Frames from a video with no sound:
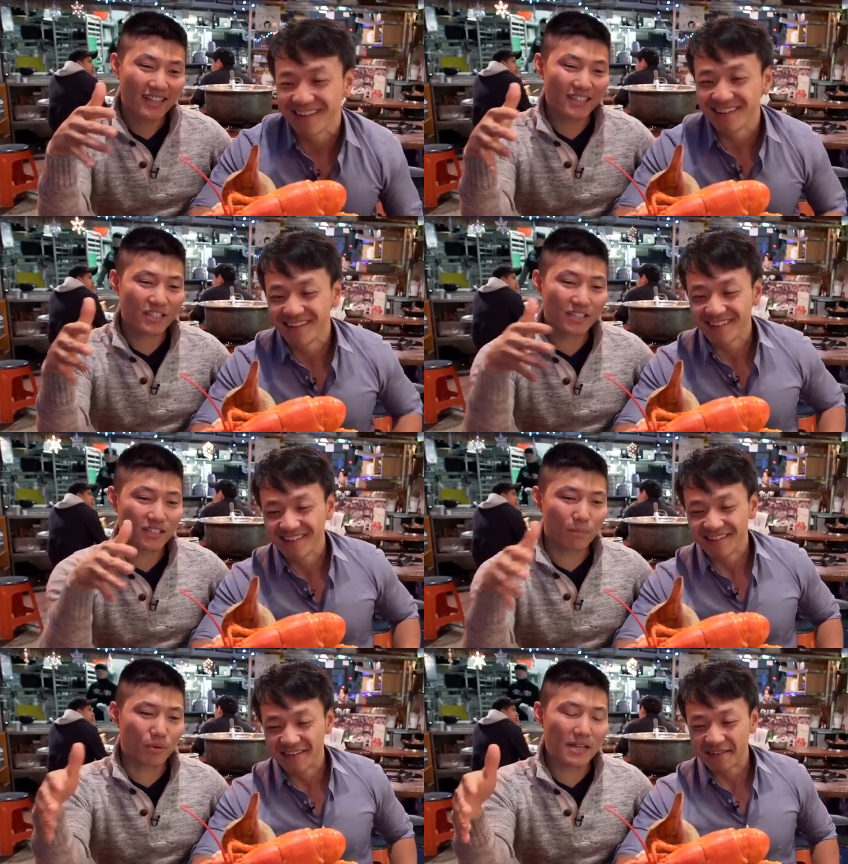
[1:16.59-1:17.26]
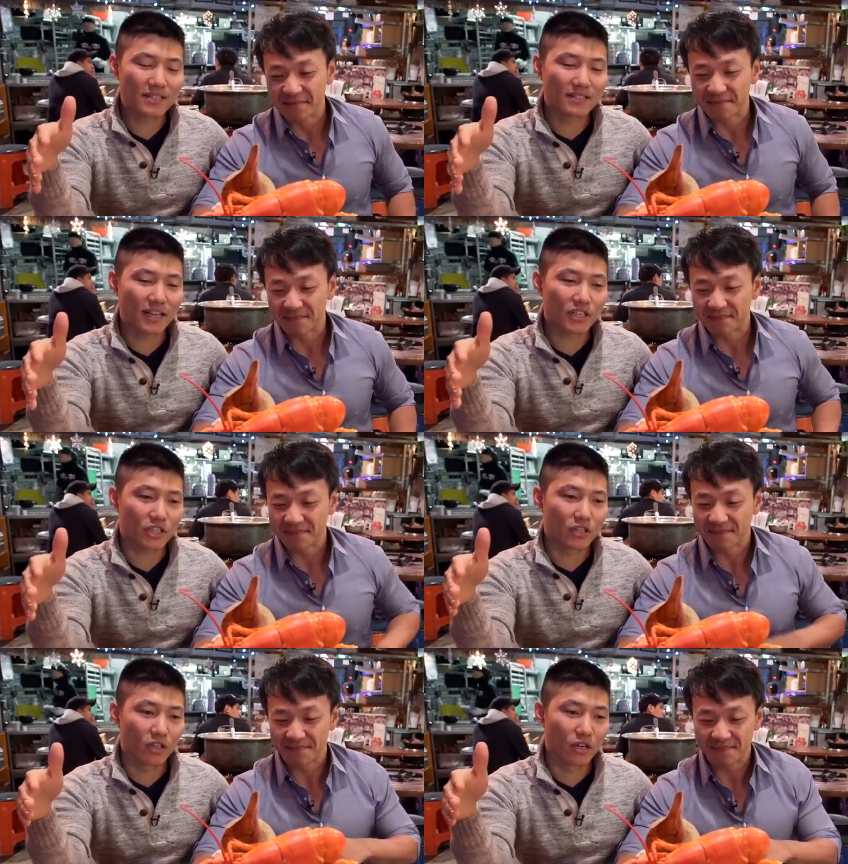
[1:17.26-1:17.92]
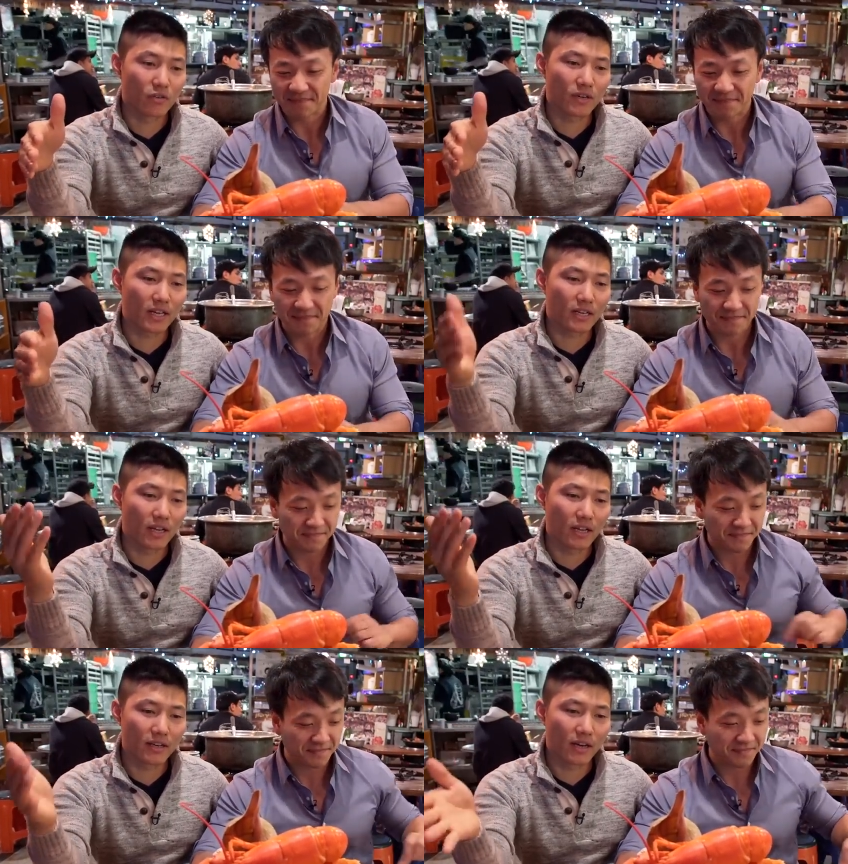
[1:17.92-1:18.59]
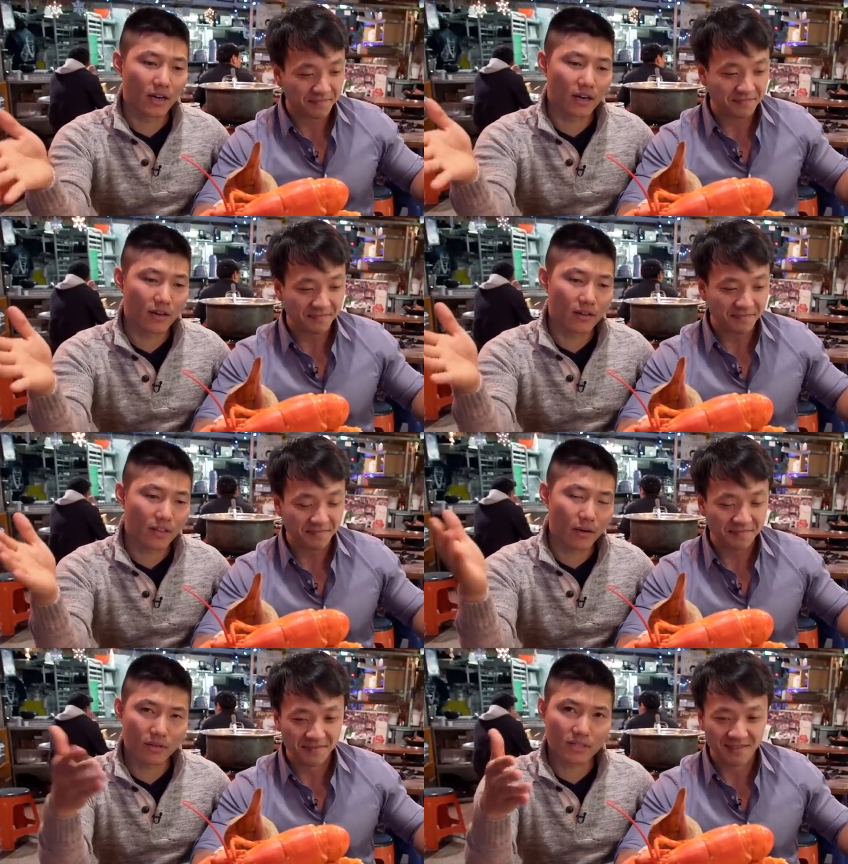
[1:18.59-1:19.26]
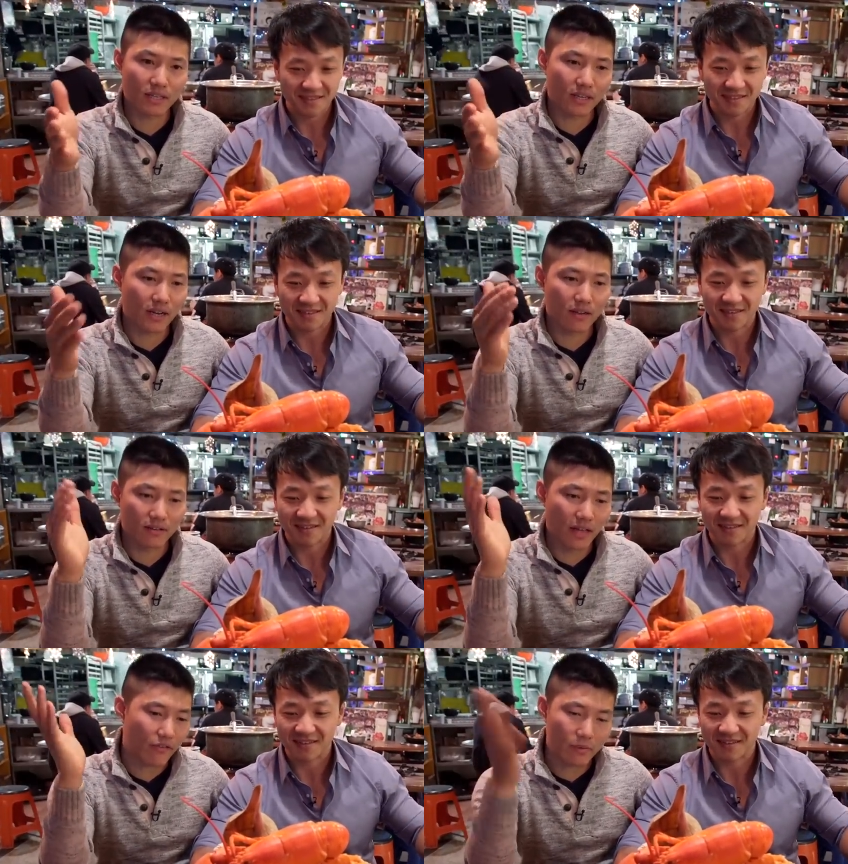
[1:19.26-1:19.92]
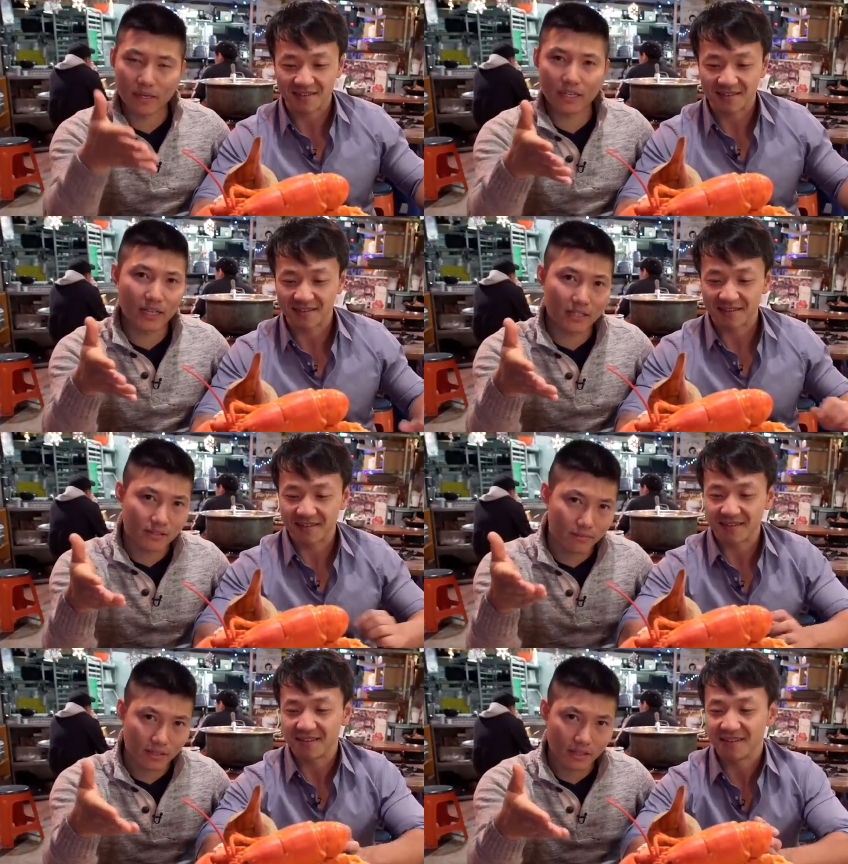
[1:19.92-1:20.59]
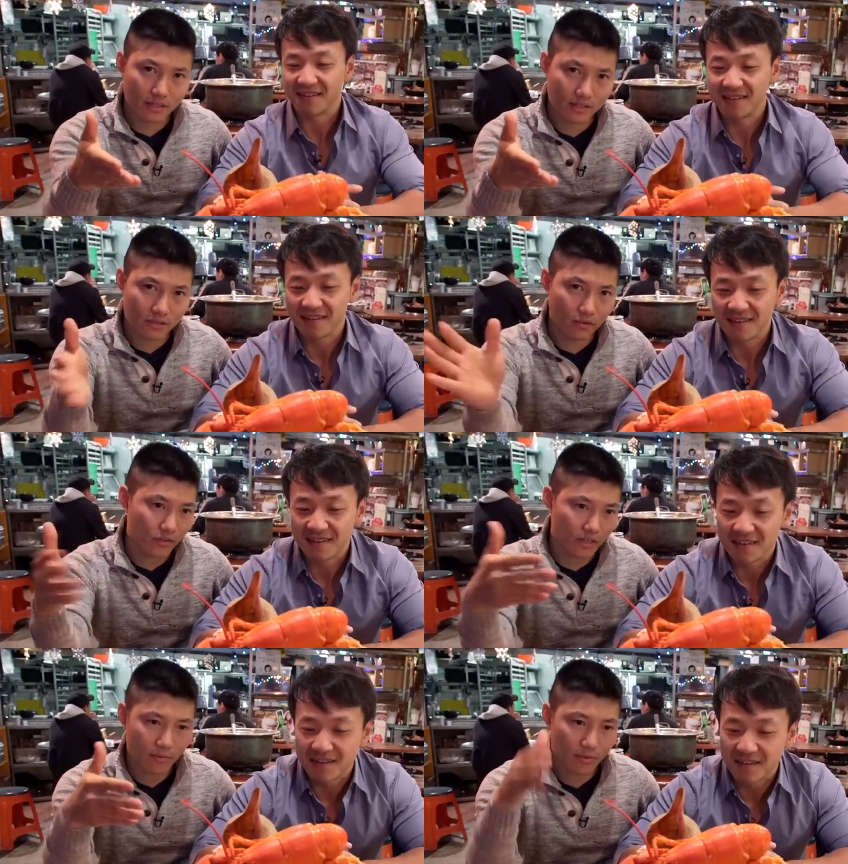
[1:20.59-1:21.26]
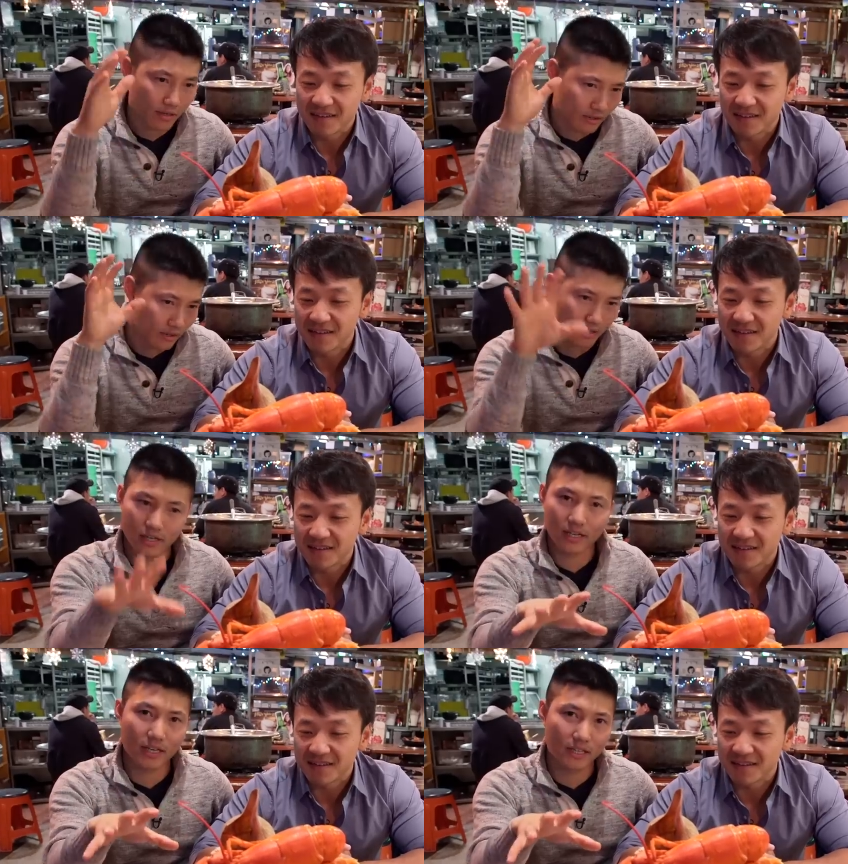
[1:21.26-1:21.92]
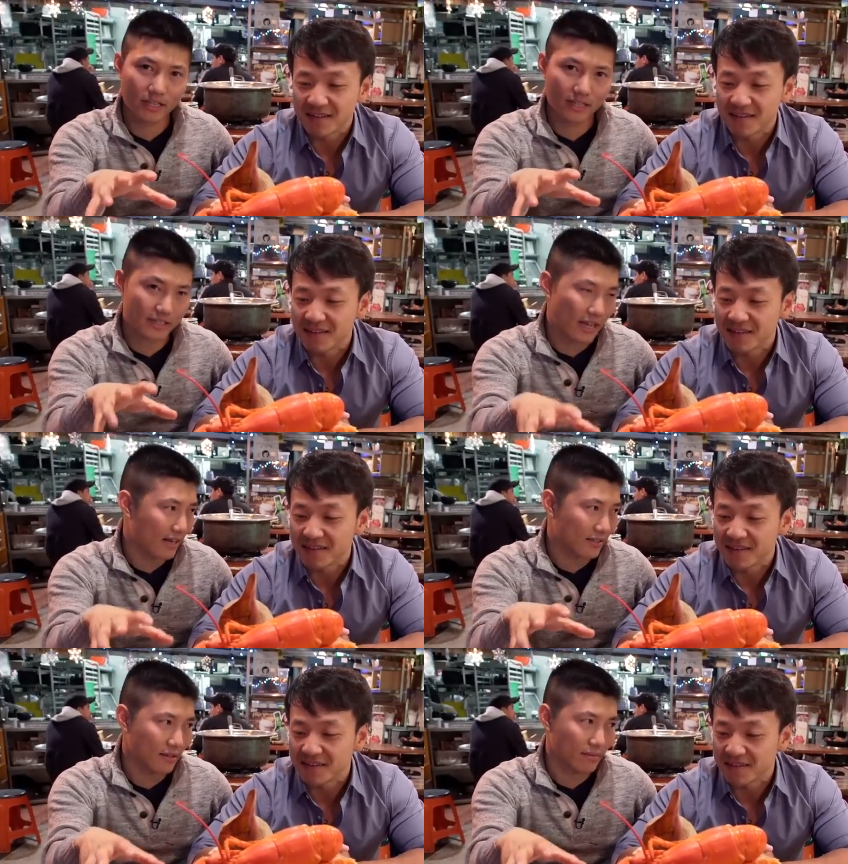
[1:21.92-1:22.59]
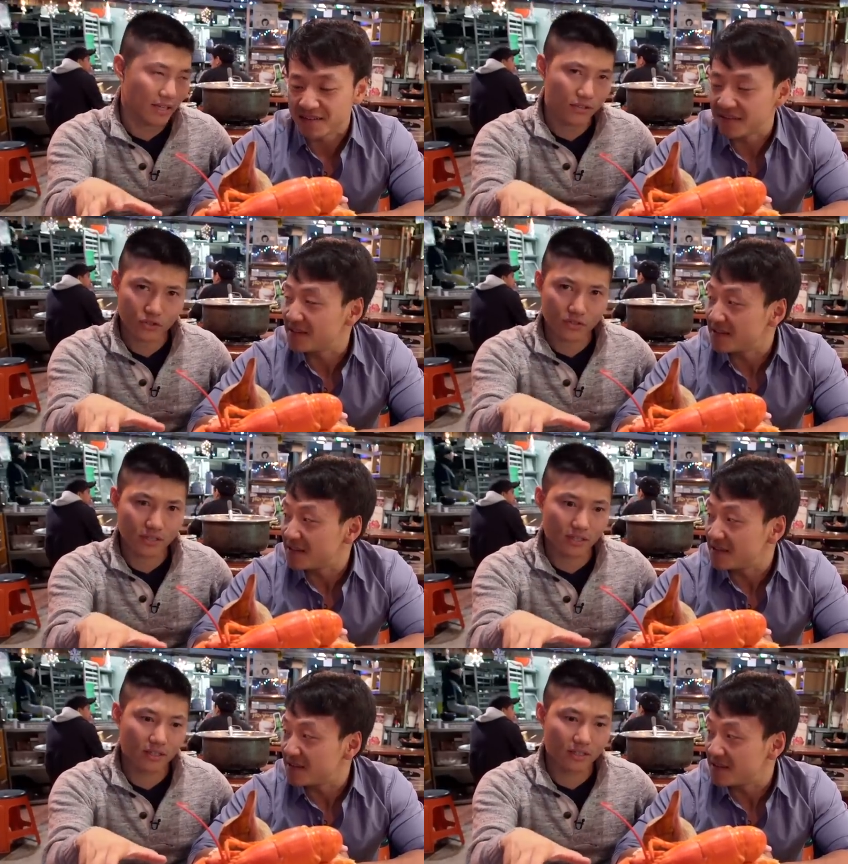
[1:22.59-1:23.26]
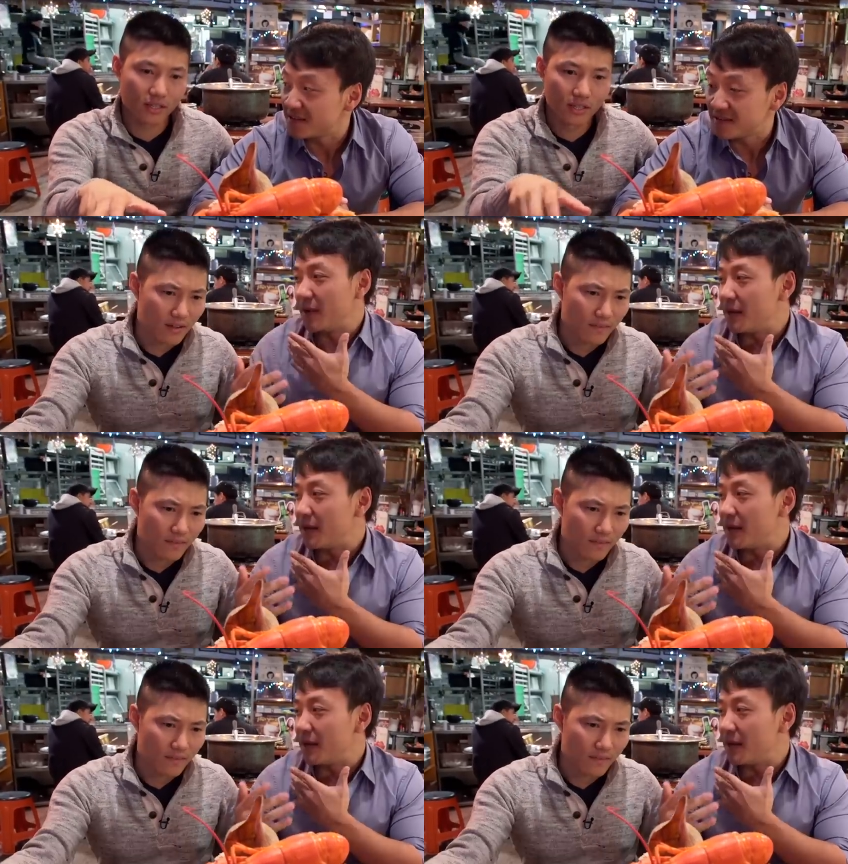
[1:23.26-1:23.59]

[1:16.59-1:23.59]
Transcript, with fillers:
Speaker 1: Because just the presentation alone, and, and uh, they were saying how everybody gets something like this. So if you come here, you're gonna get the exact same thing as you're seeing.